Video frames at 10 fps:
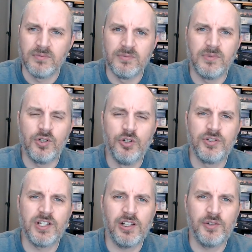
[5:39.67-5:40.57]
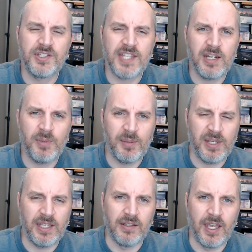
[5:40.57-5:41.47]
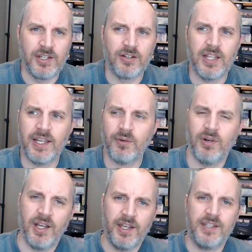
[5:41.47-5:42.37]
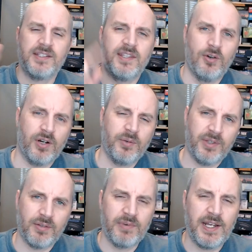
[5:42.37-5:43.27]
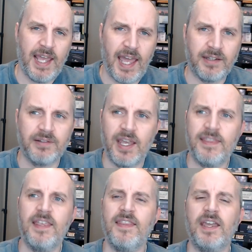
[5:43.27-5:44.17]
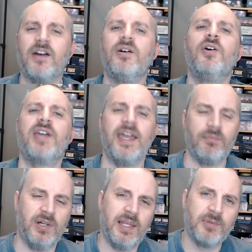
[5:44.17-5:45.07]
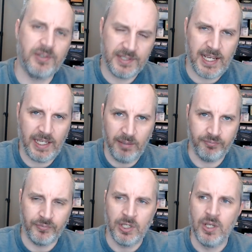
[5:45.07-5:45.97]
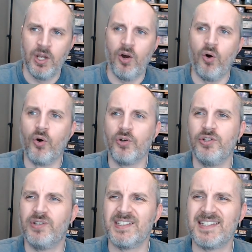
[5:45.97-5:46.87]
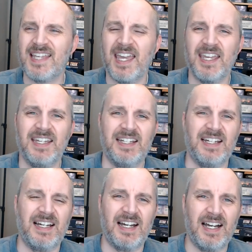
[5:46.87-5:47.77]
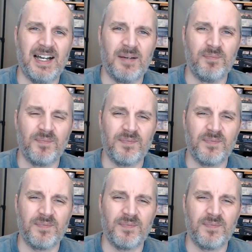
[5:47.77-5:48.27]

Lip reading: who's the closest enemy to me? And you're like, well, it's the orc with the red hat. And then they go, okay, well, I'm going to attack him. Or you can say, can